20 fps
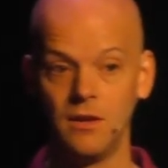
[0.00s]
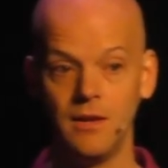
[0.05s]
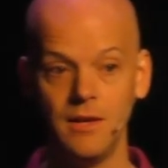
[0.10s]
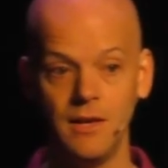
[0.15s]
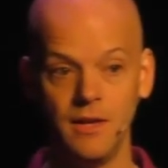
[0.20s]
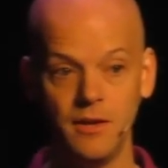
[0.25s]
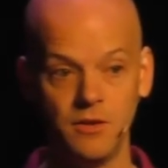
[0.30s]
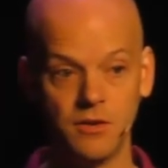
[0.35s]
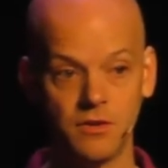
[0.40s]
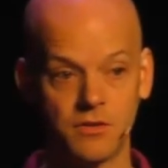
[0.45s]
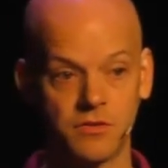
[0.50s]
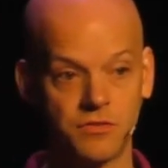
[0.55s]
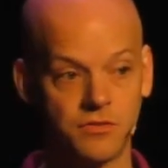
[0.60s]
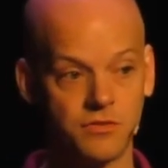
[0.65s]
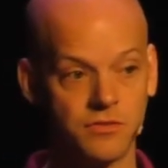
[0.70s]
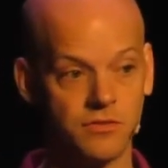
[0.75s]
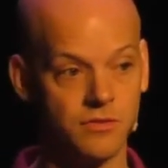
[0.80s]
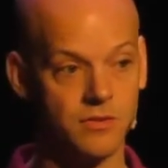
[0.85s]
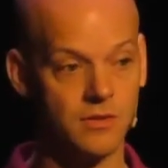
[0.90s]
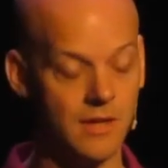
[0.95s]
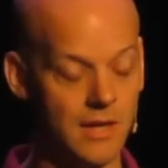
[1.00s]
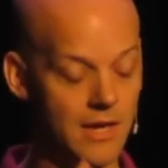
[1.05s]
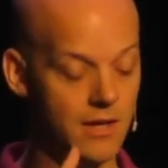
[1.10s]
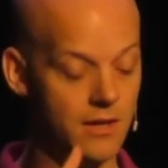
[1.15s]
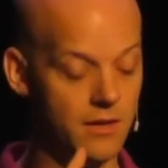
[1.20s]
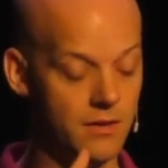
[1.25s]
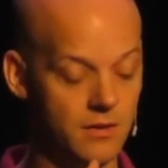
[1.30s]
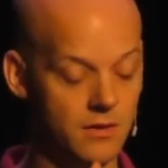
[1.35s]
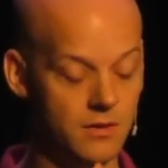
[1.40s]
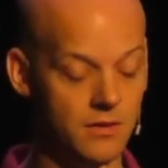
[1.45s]
Linux,
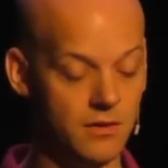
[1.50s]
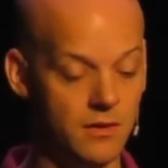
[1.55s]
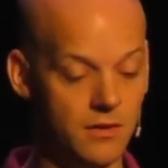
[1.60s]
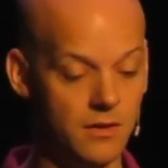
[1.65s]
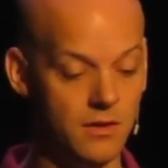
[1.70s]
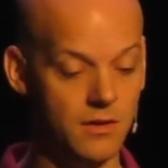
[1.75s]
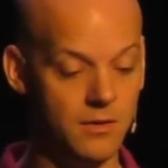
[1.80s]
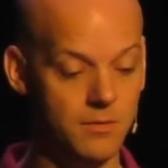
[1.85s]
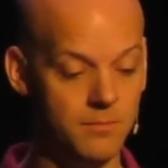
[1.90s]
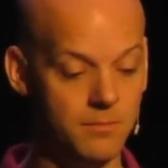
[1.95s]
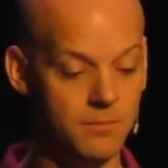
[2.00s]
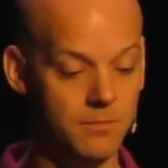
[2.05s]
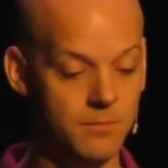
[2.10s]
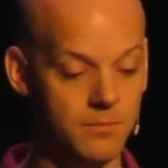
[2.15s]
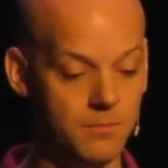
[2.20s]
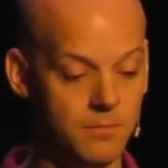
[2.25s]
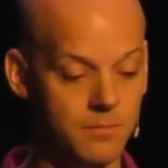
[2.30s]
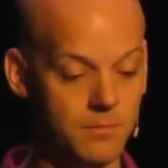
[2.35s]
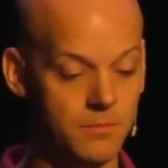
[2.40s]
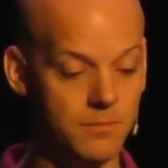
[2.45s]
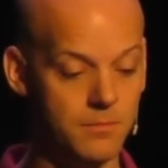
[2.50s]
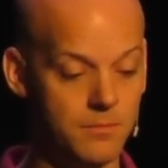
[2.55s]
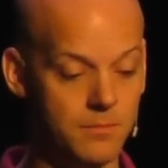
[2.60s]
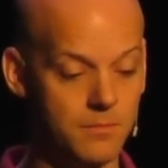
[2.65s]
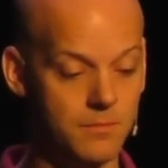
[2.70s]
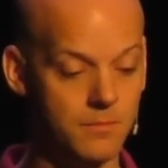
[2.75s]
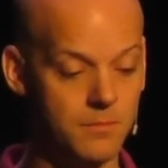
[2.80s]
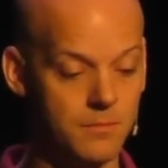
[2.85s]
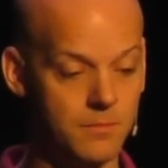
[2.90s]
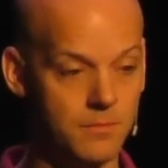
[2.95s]
and I'm
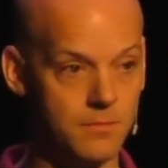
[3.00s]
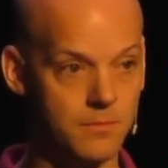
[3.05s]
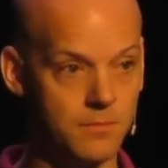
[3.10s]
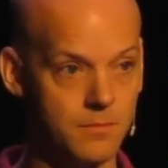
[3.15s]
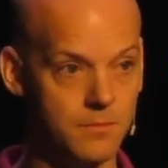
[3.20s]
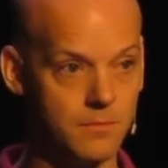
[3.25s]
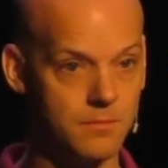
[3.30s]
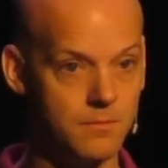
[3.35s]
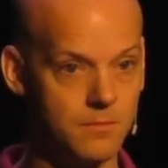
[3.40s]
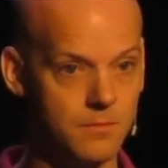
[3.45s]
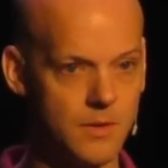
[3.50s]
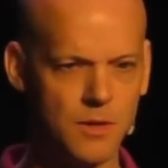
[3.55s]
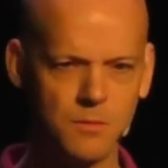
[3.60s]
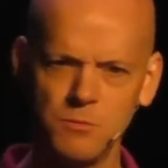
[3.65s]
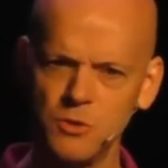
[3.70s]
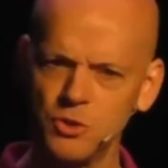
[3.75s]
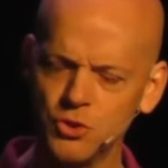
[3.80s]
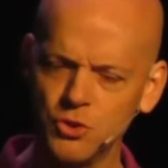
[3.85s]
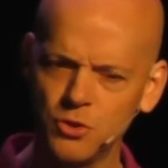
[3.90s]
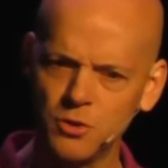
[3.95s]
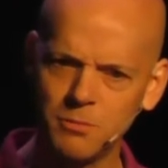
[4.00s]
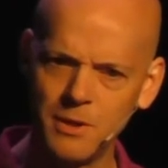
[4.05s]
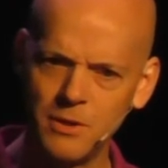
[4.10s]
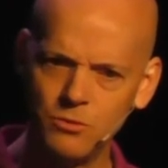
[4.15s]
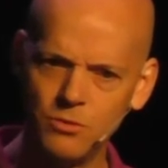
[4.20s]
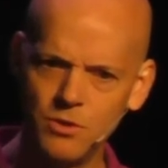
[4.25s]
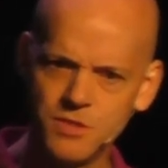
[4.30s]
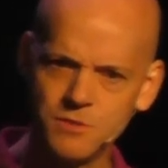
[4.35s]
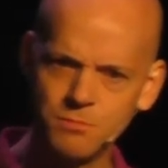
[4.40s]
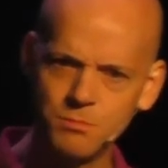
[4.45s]
not sure
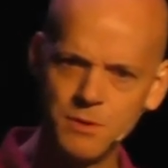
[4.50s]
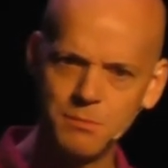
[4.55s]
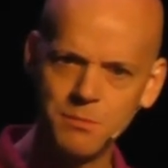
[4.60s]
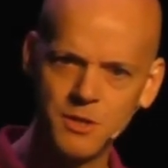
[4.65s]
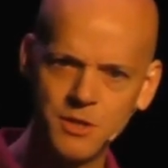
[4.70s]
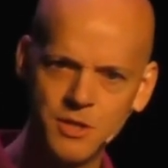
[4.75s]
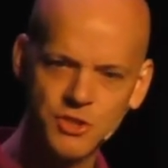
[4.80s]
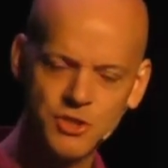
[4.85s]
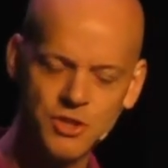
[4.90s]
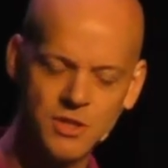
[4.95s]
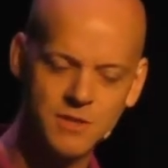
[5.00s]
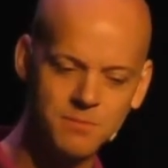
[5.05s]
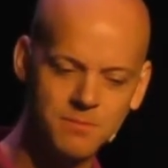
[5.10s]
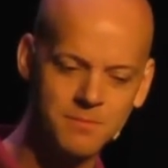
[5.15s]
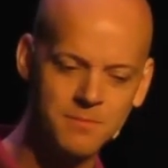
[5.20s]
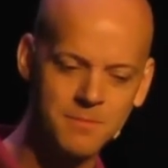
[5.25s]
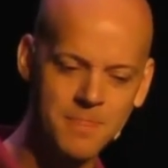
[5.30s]
about Raspberry Pi, actually.